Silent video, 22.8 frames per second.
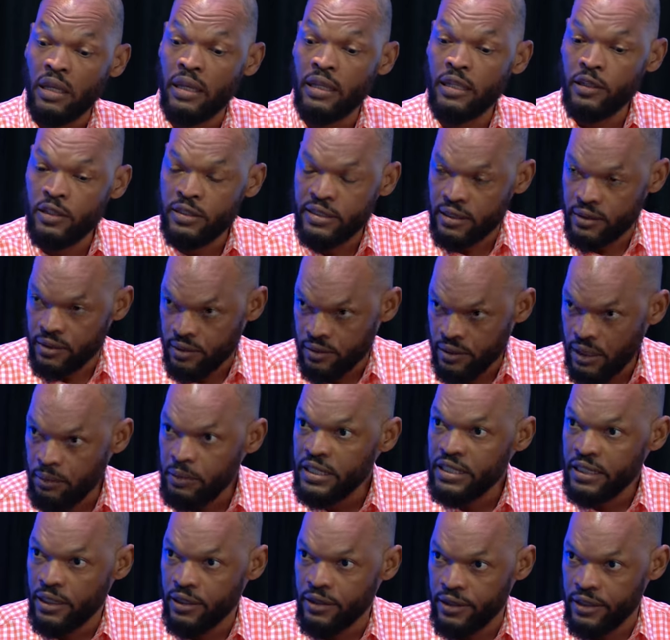listen, let me
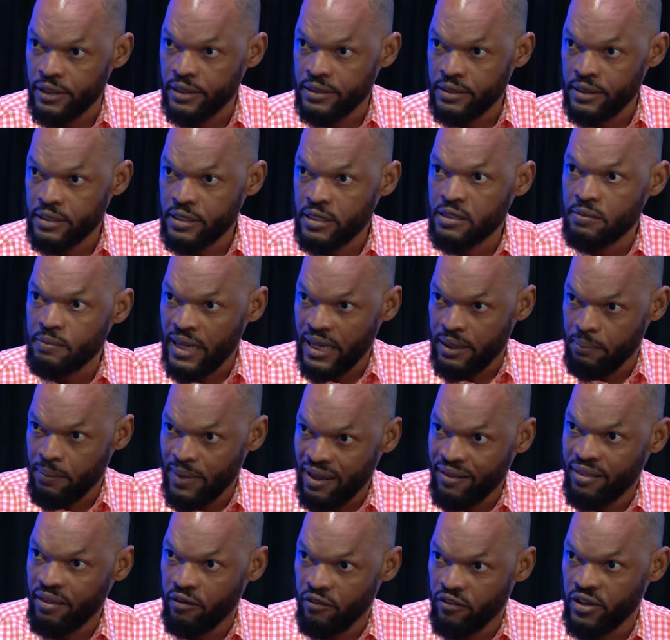tell you this. This is my
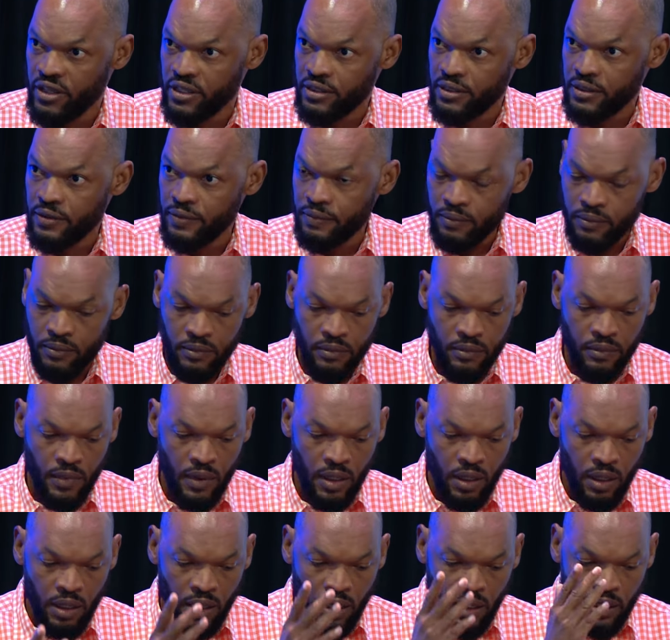math of it.
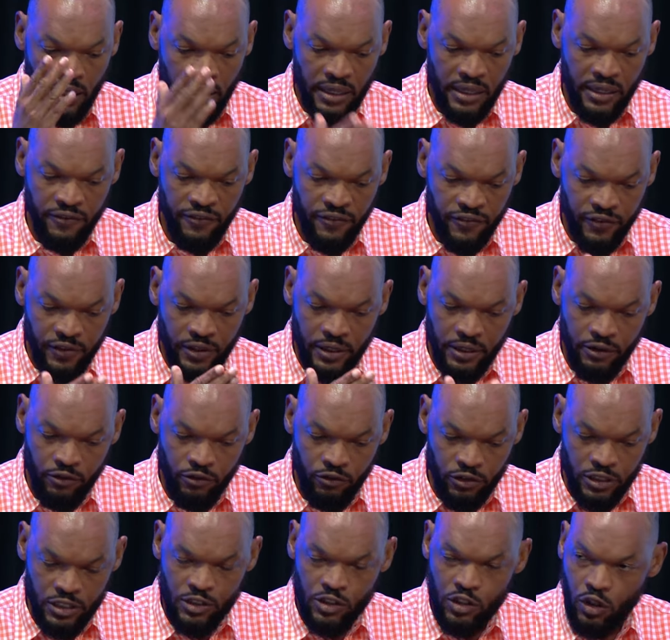If the
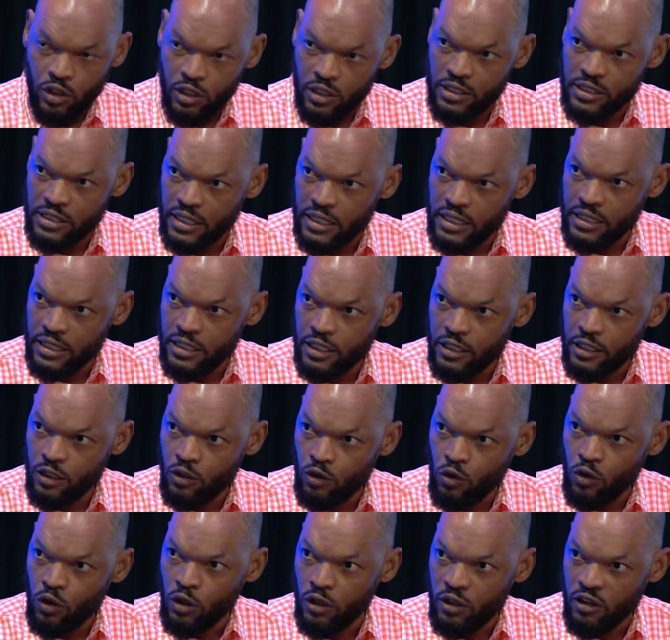results in the
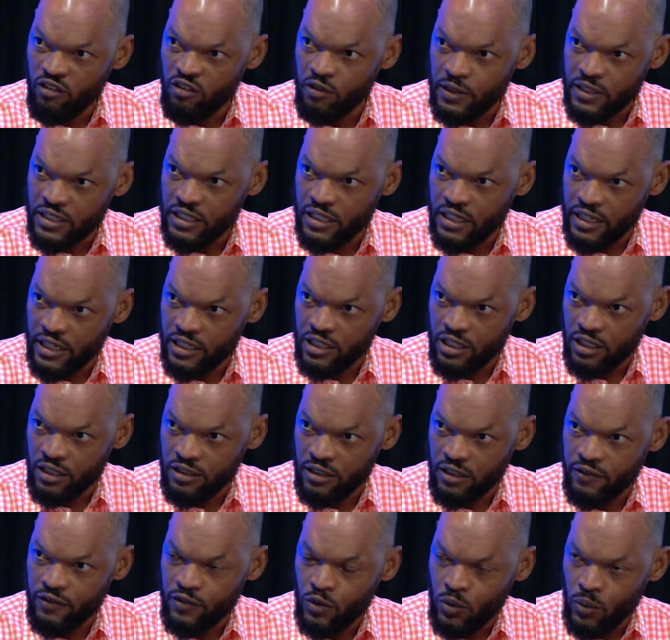local government elections
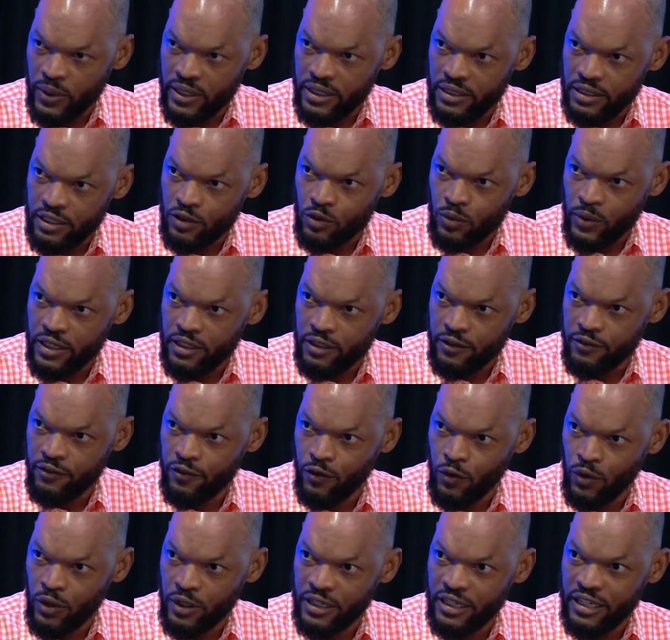of
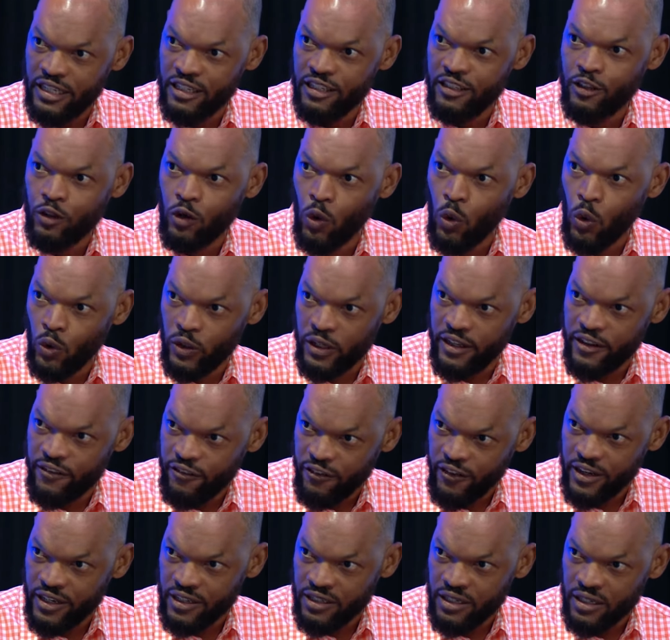2024 did go
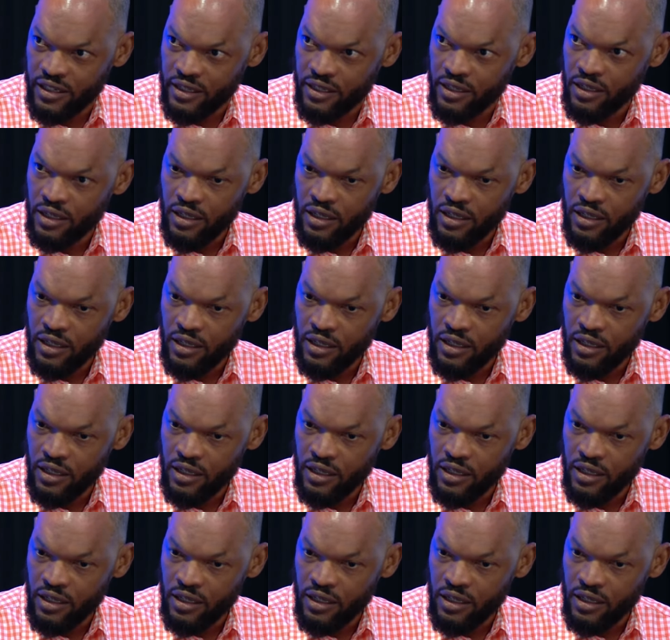differently,